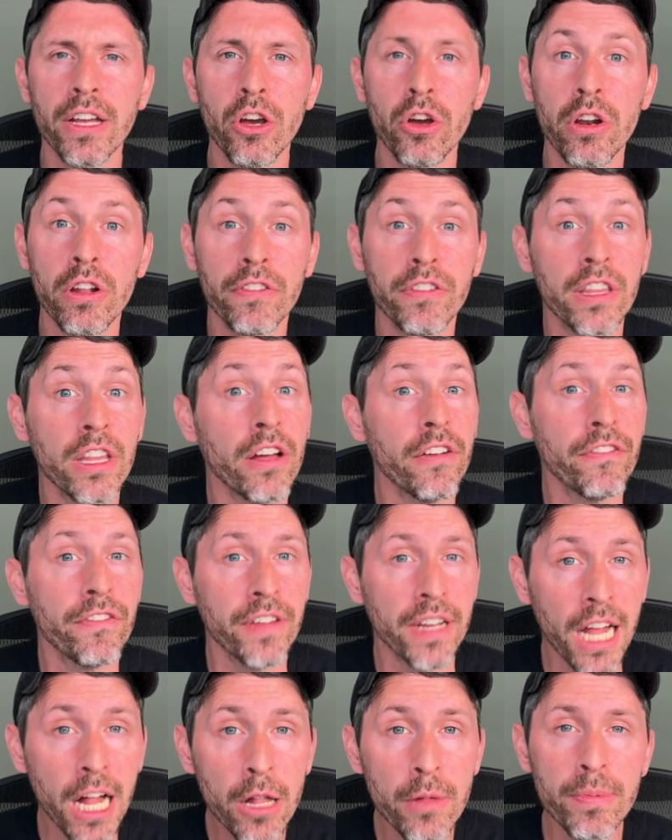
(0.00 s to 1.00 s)
I go to the
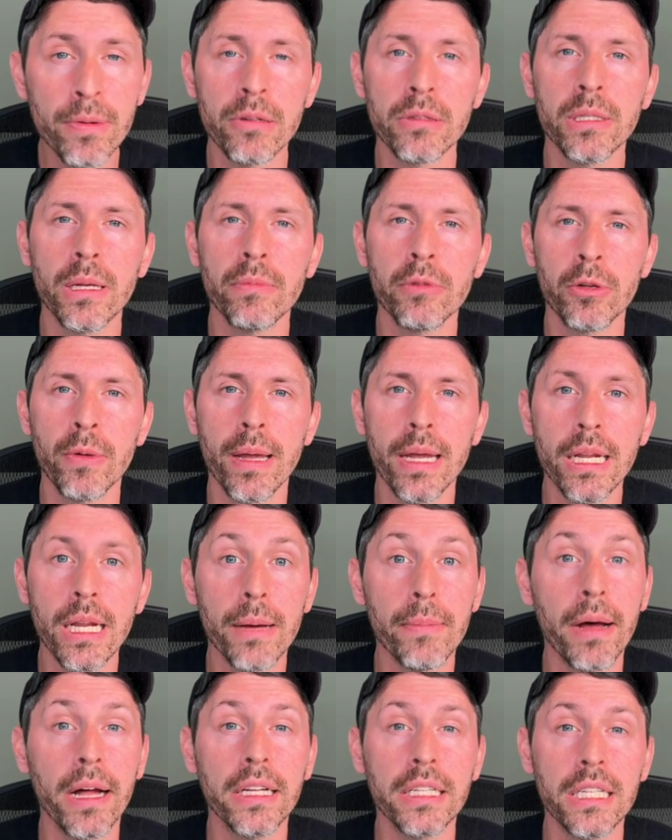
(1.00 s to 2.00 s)
Fideloper subdomain,
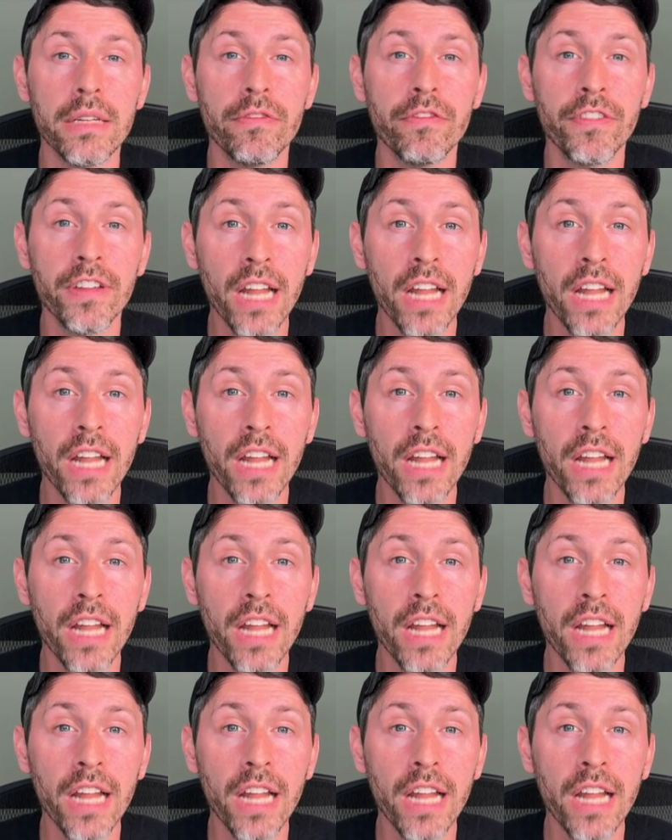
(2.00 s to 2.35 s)
I'm on team